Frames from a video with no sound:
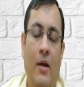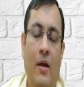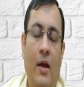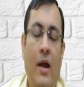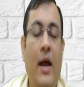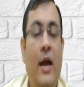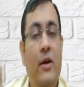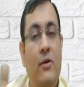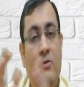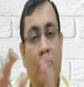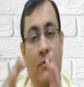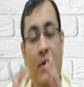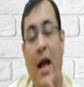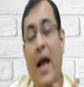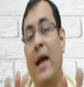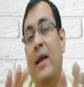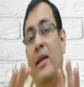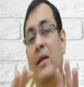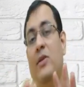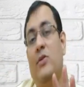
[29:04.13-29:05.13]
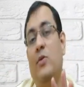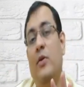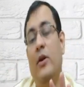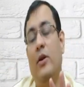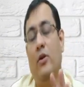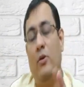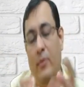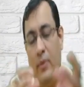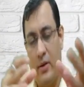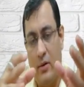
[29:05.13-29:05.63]
And WACC is
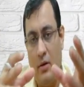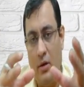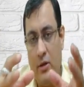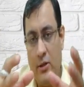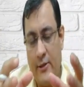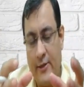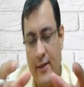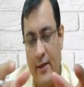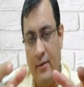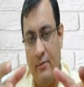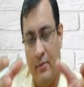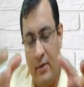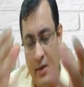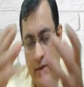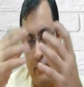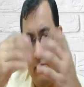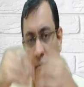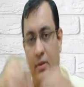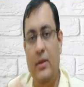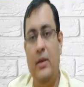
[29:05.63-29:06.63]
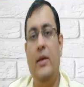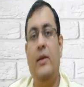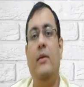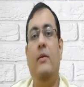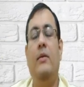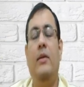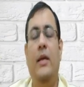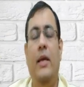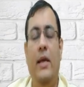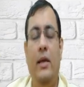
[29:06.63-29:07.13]
going to be constant.
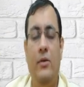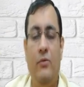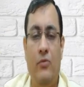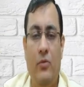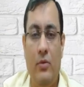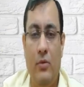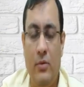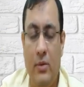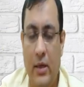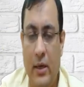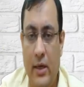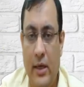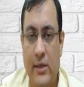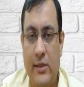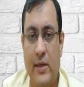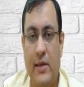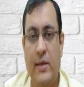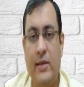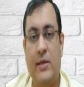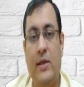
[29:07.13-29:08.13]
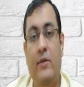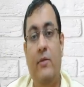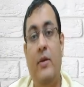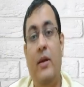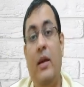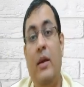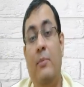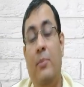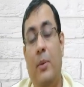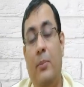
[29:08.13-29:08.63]
The reason is
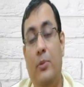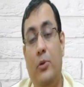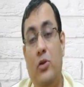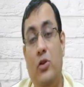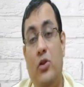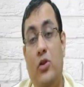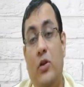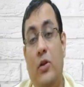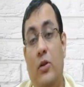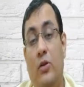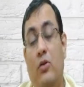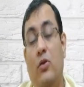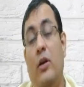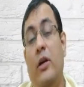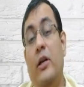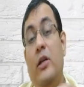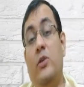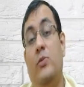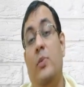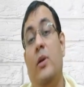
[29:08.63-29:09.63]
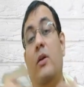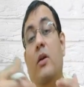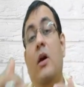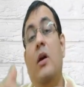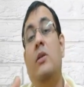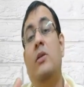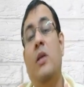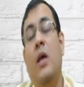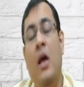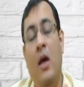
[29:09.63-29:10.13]
given in proposition 2. It is
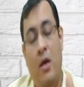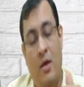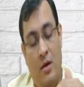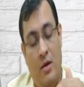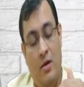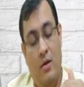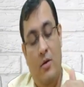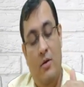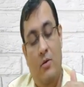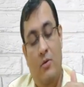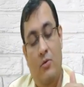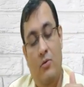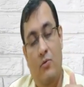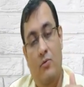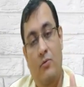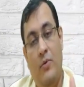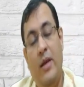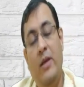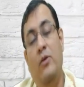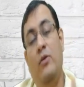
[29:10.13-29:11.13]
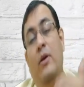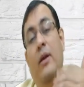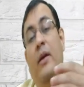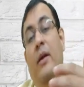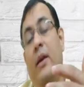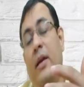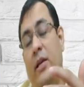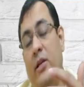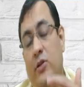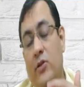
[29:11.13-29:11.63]
because when you
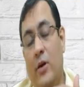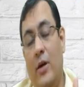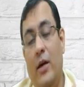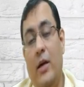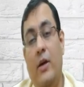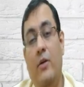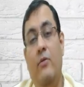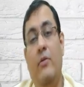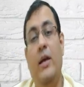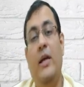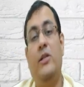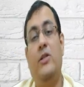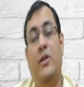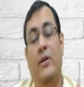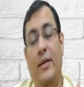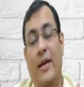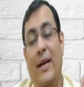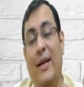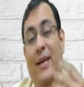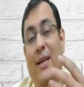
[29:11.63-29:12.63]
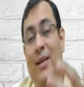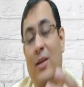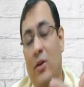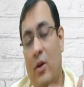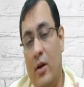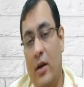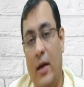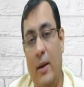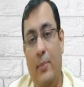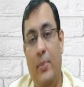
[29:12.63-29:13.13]
increase your leverage, debt in
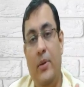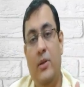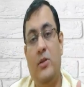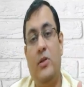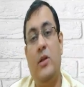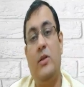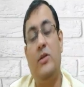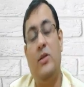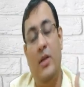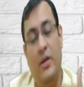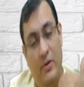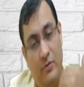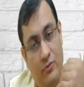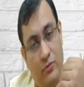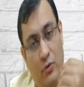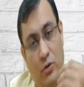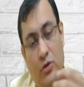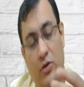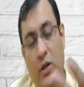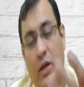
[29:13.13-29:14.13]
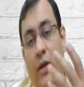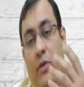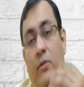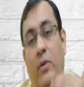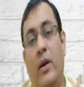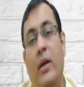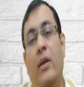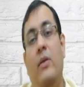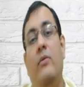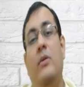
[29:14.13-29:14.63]
your capital structure, of course,
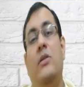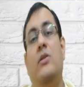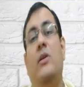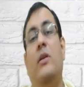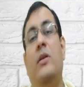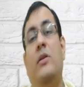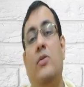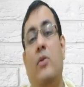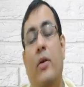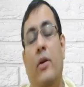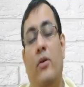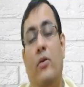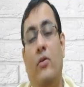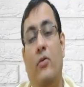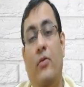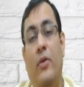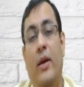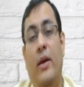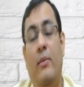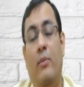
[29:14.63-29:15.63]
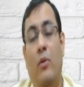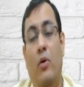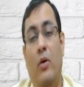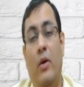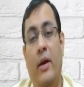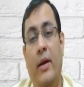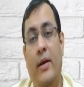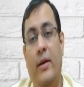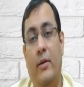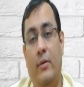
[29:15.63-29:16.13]
equity investor is going to feel
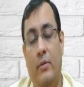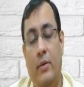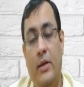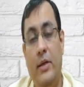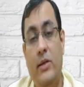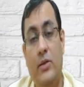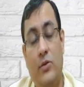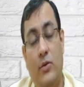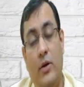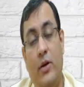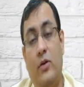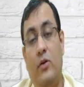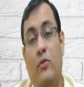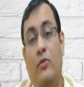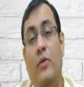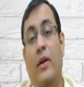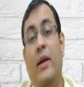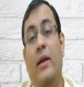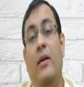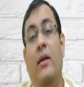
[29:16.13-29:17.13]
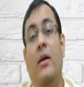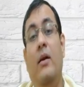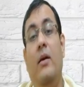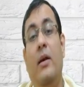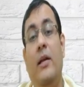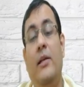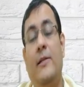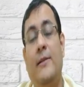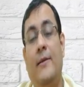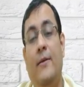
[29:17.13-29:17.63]
more heat. He is going to feel
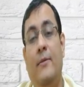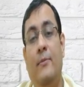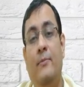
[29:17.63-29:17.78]
risk.